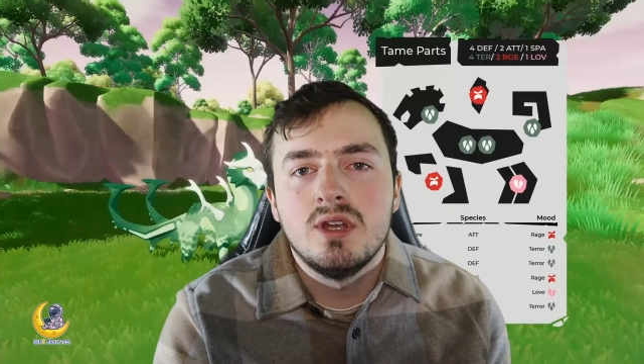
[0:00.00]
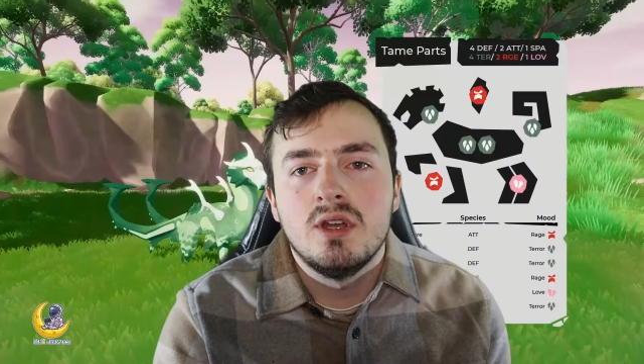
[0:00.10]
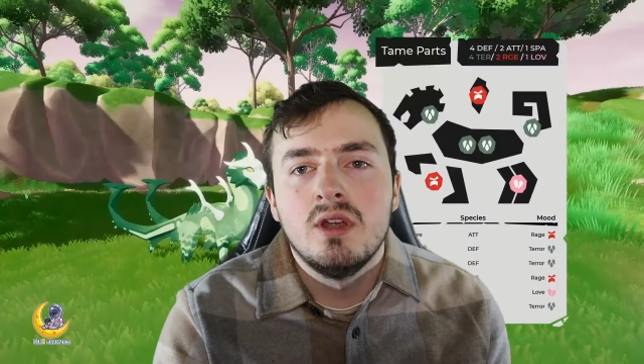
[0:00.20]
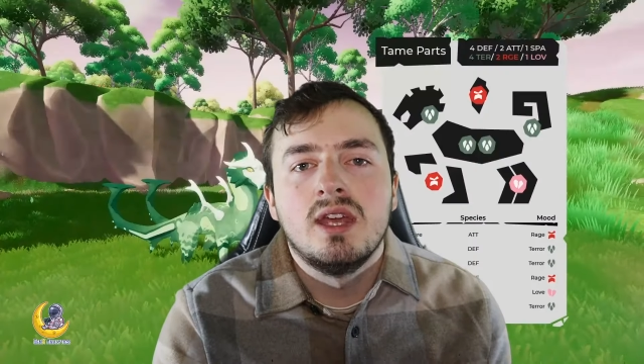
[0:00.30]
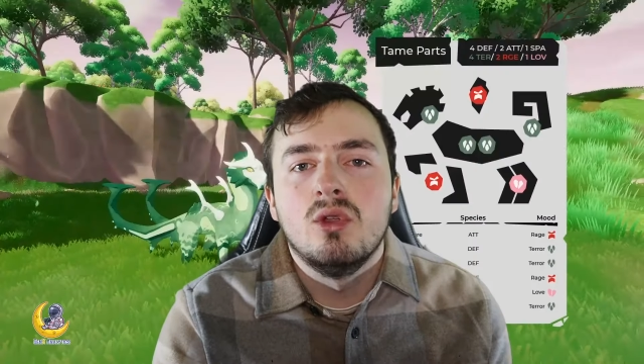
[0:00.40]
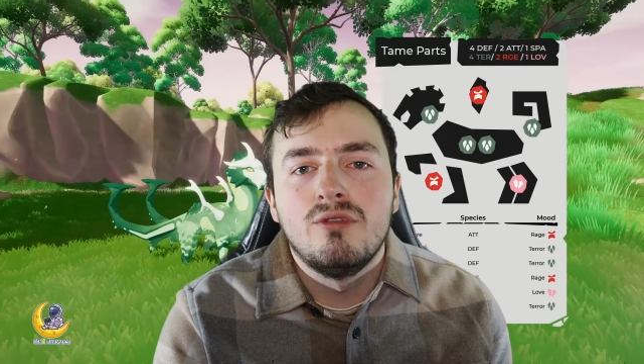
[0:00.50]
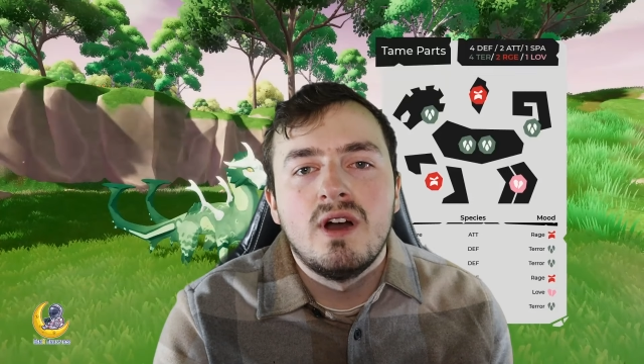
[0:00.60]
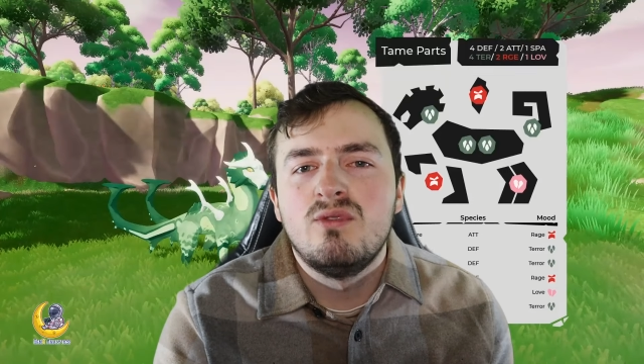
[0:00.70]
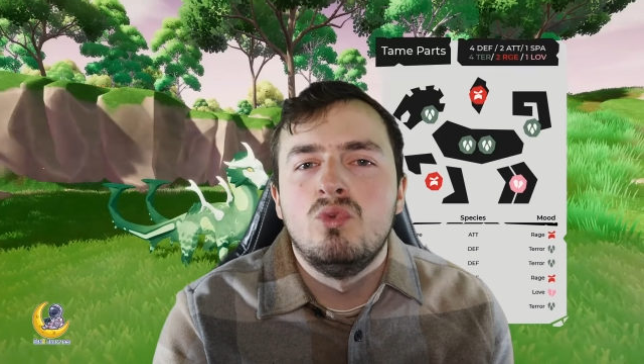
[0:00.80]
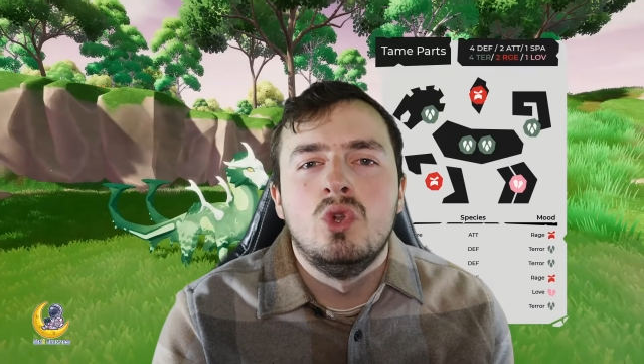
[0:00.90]
to kill
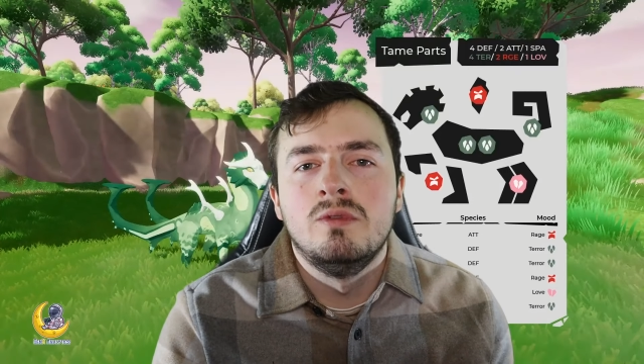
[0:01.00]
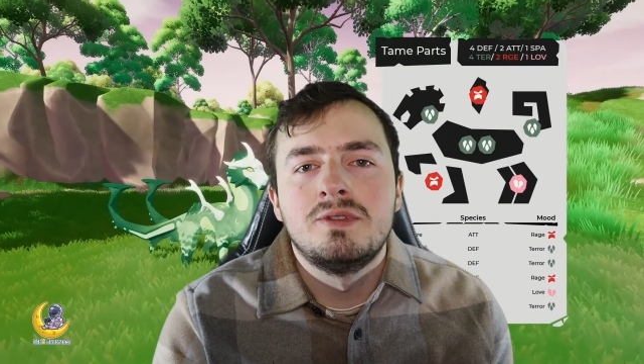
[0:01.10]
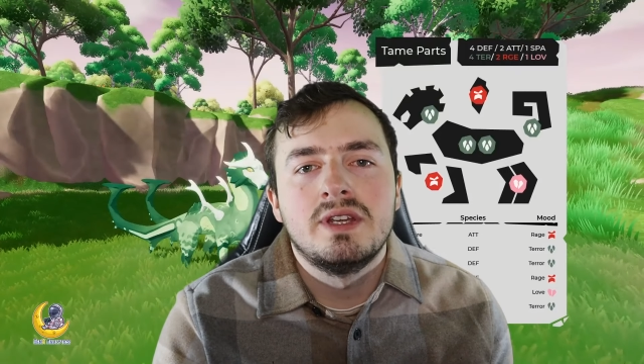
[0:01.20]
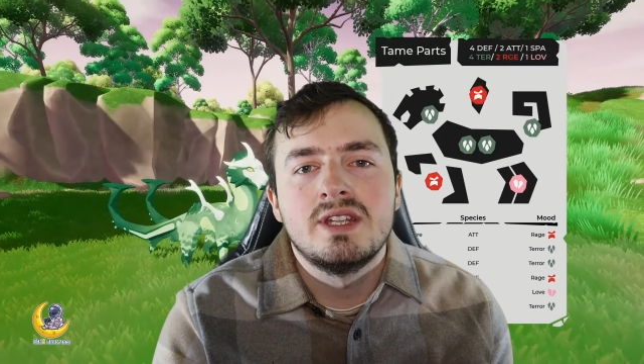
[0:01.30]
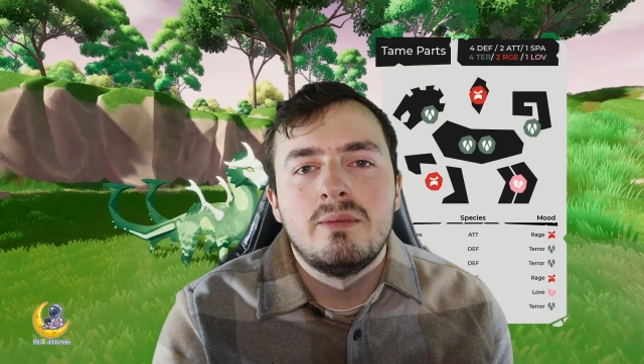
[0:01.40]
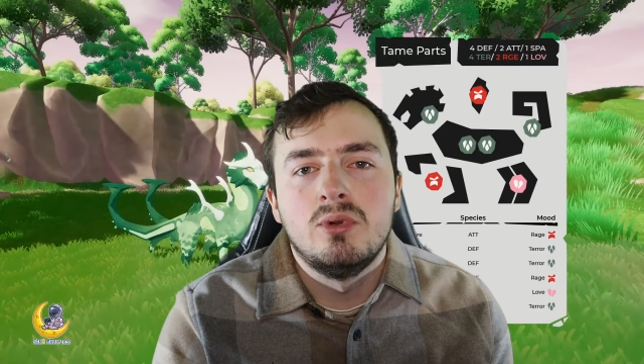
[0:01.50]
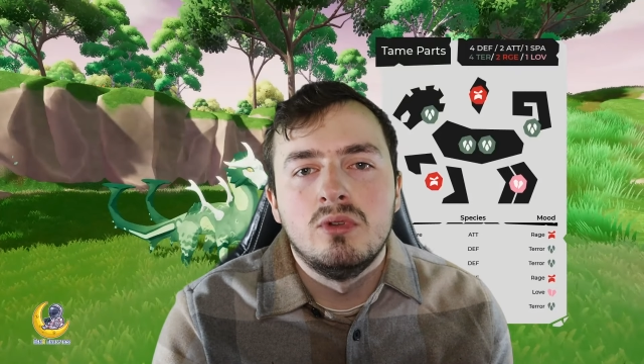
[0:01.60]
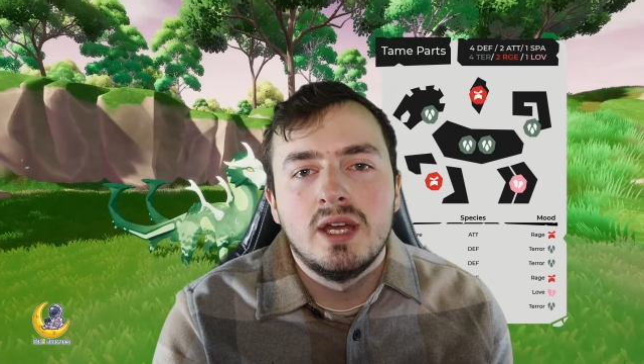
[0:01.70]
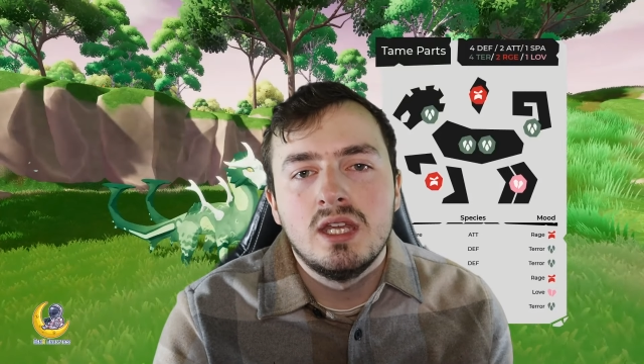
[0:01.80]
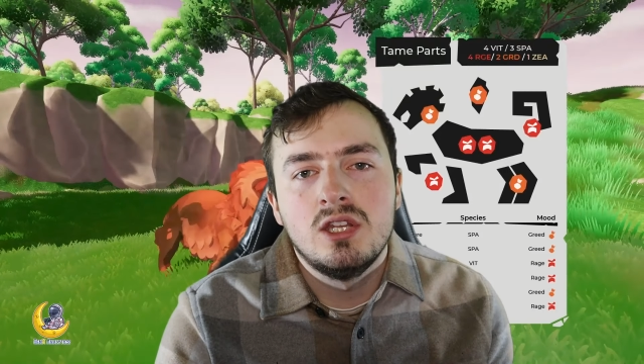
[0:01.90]
5 wolves, for example,
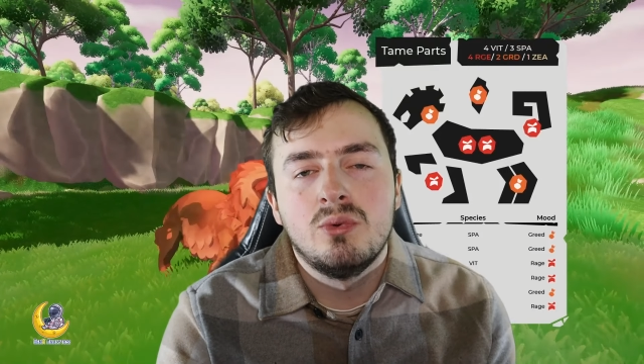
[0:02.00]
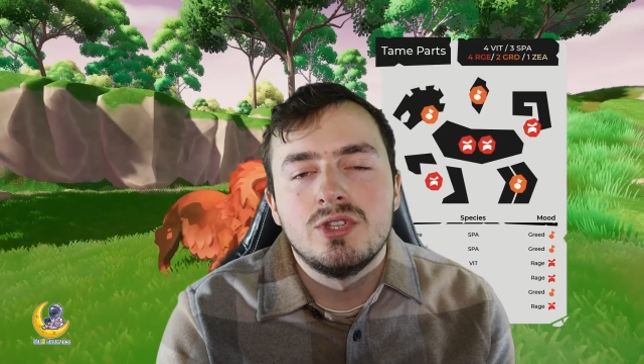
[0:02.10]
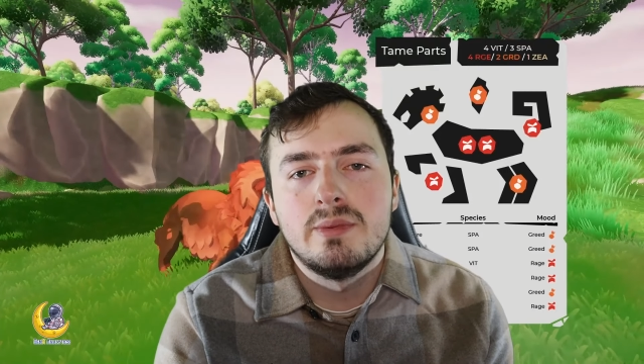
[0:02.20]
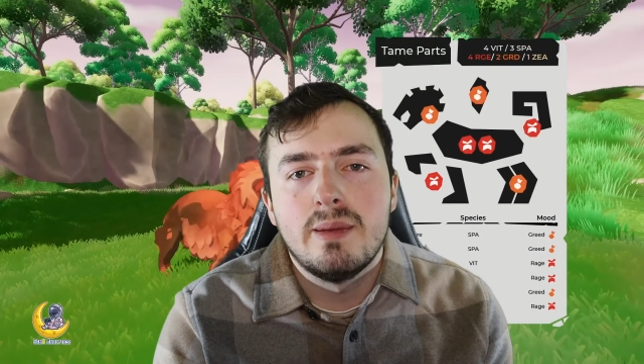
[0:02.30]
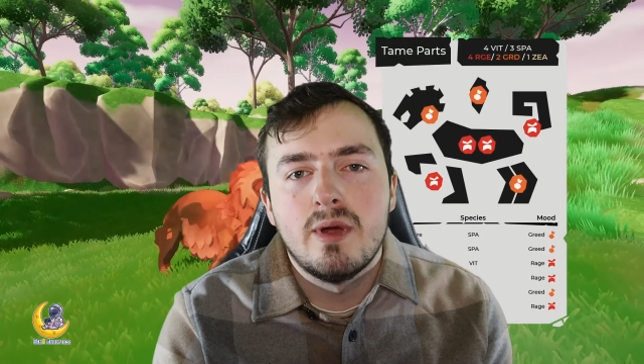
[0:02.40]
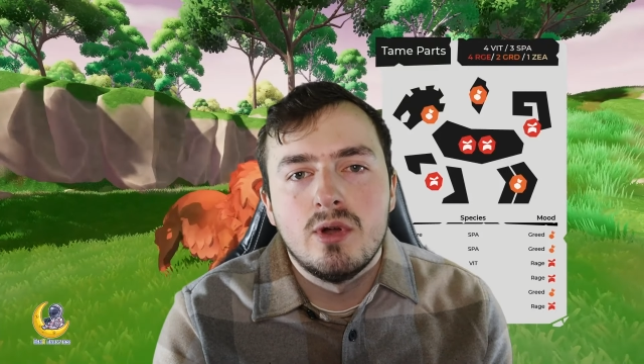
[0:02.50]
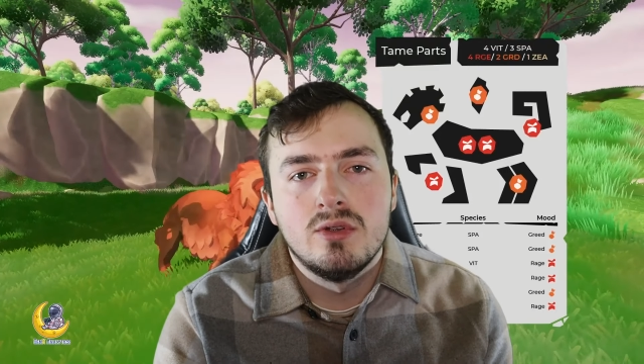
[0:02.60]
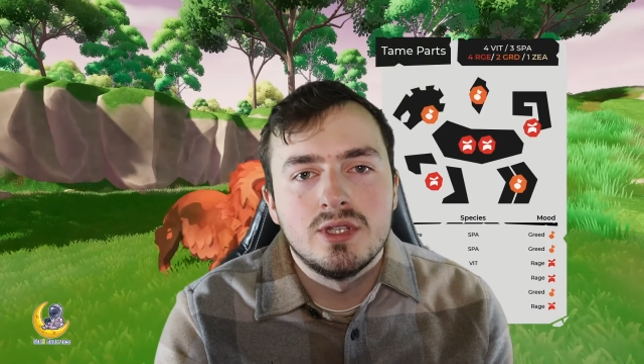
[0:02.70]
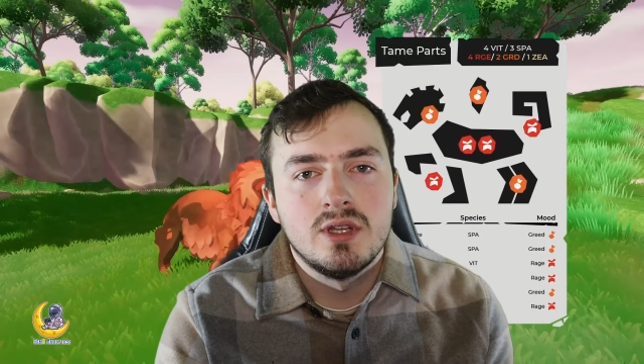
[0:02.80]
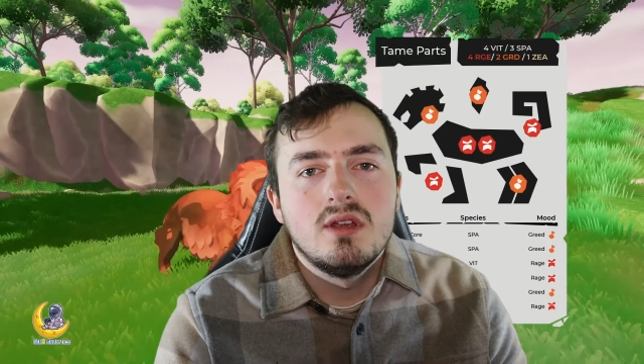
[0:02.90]
like you do on some
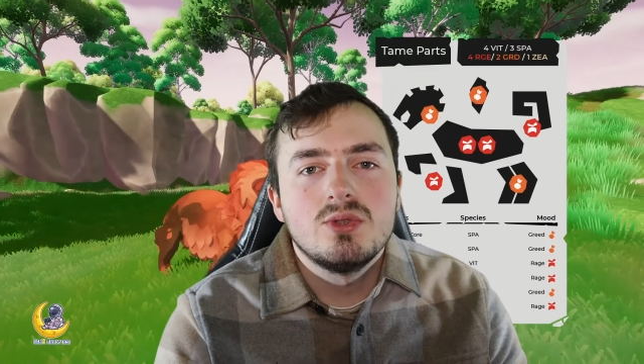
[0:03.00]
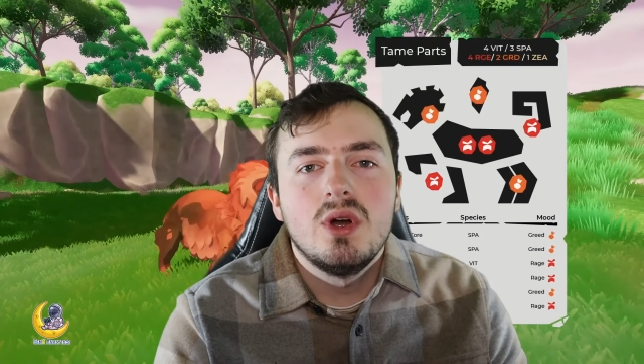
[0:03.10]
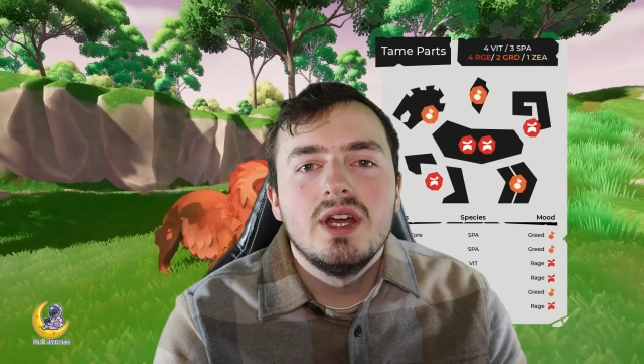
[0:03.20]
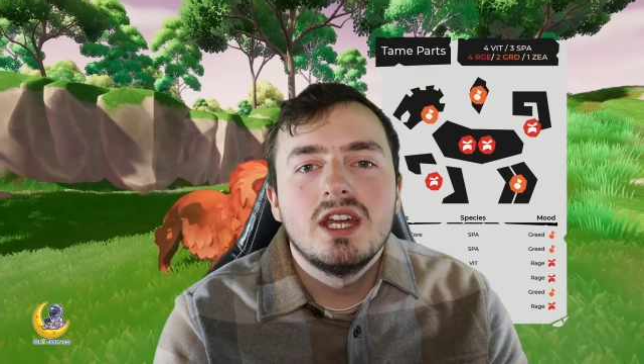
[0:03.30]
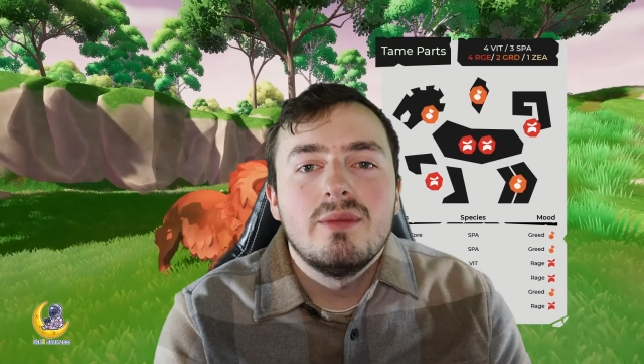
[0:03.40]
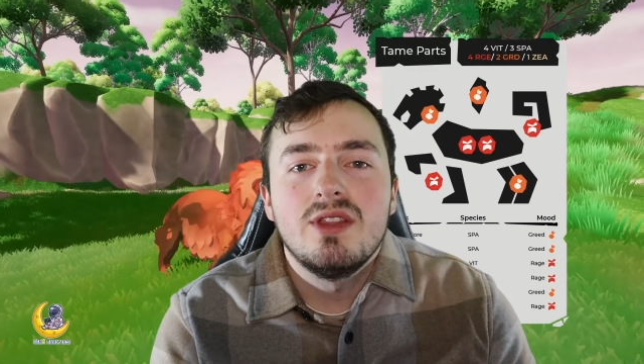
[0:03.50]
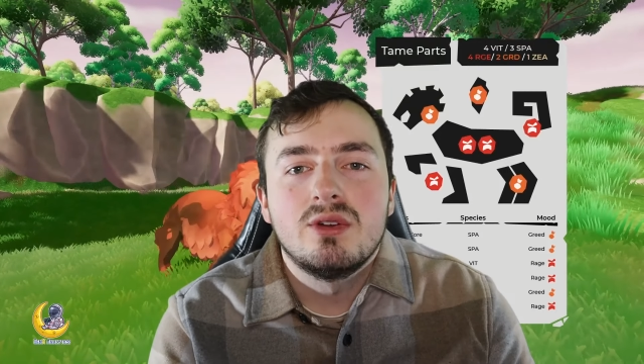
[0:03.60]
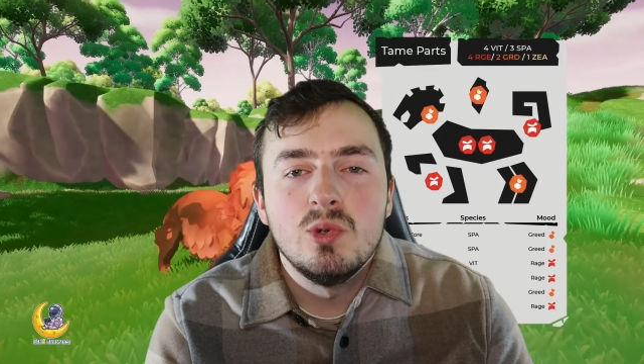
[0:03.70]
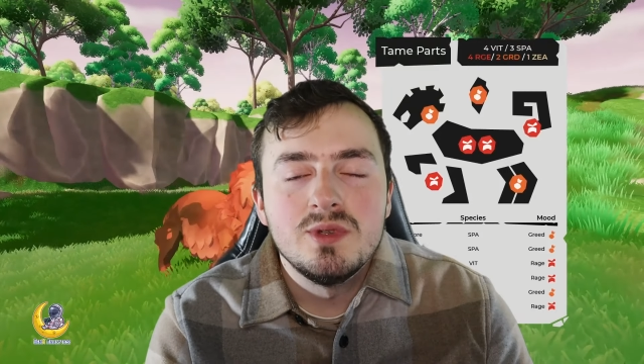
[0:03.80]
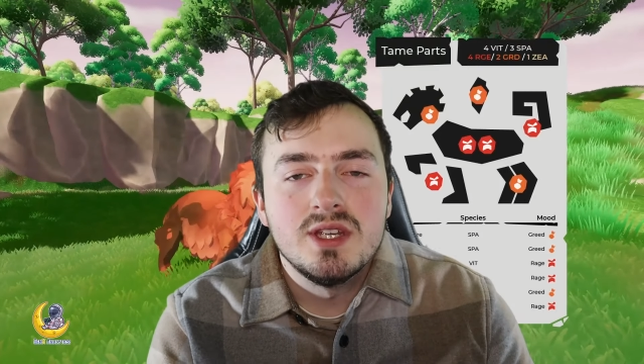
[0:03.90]
MMOs. So what I like about the group